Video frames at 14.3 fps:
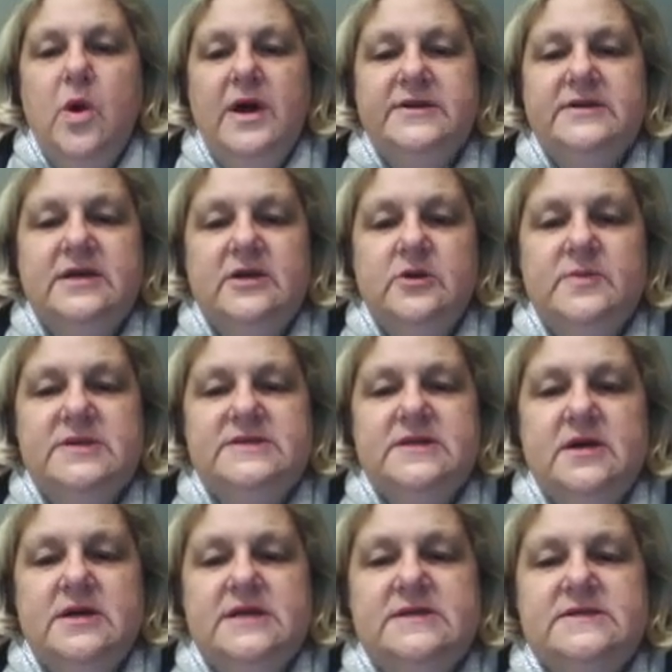kilometre
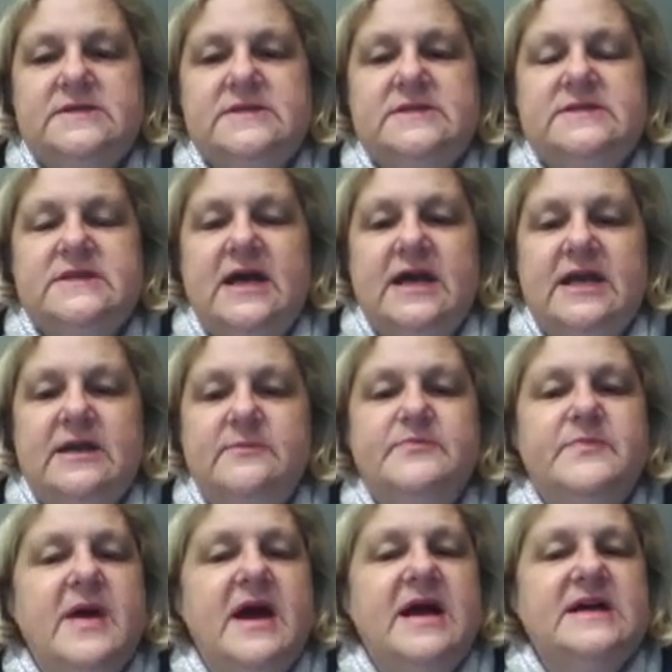is the same
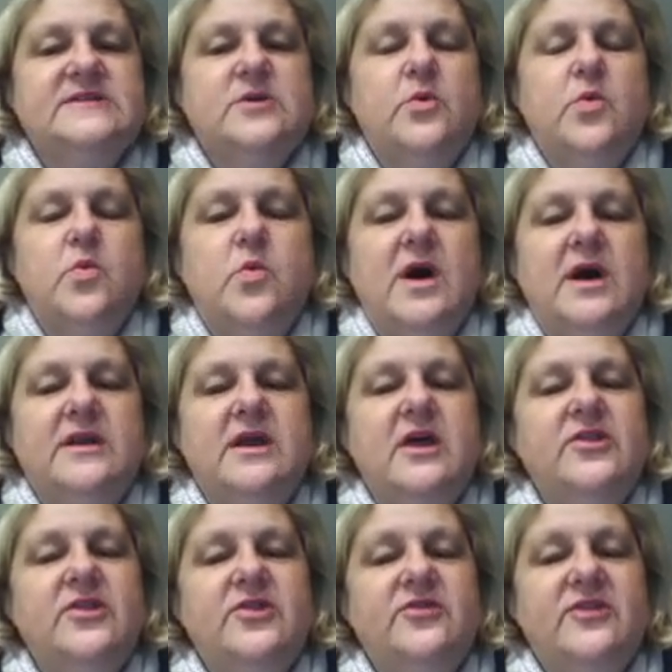as
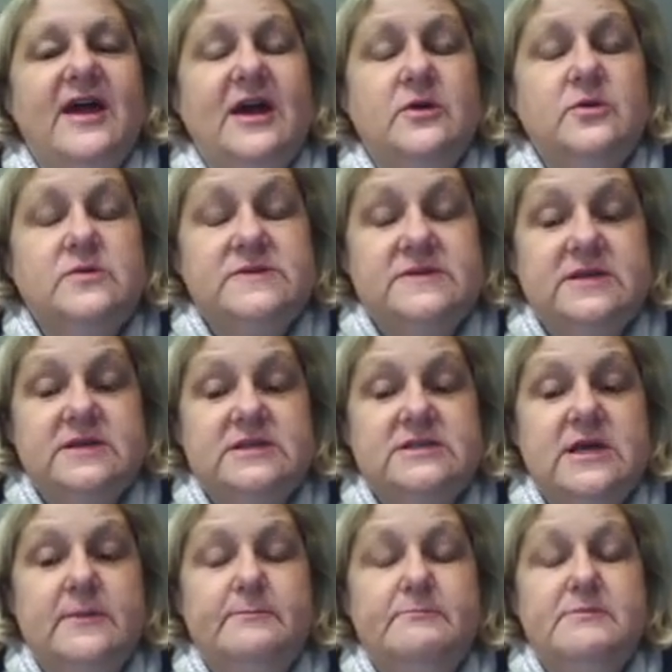1,000
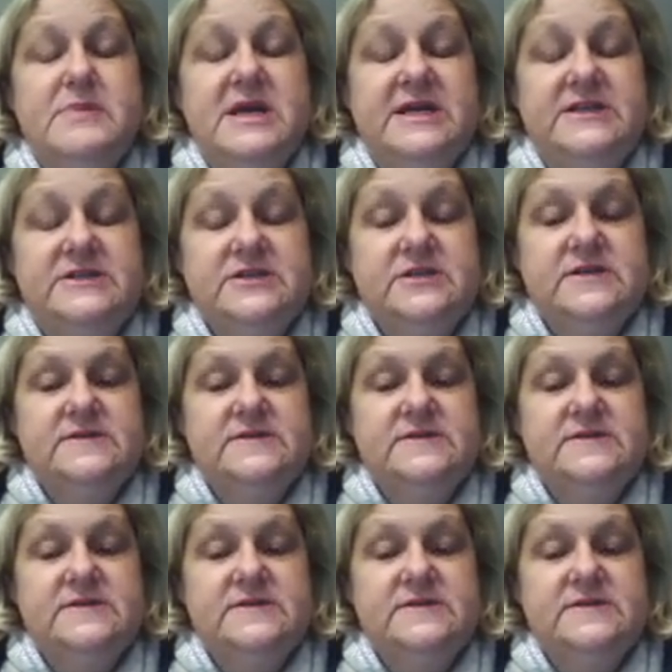metres.